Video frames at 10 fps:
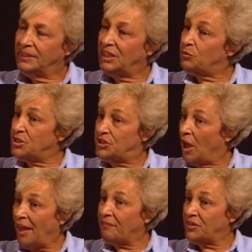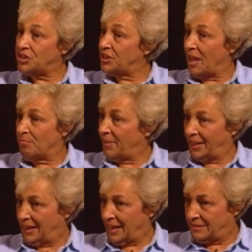It was not the
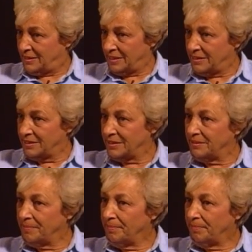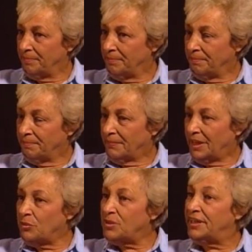Schermbeck Nazis.
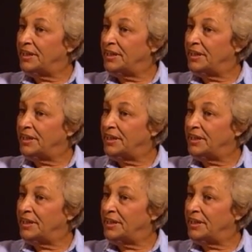It was the